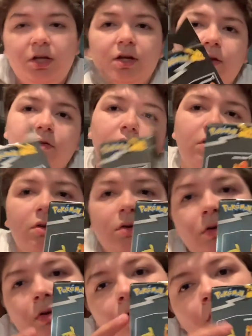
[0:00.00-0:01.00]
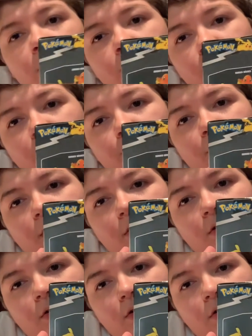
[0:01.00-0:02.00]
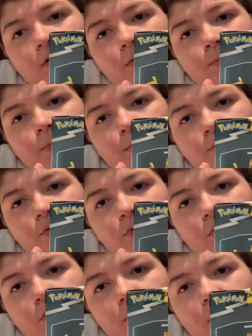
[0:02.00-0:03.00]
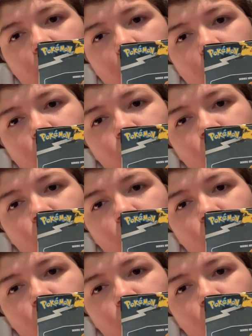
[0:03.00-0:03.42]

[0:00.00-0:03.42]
to get Charmander, Bulbasaur, and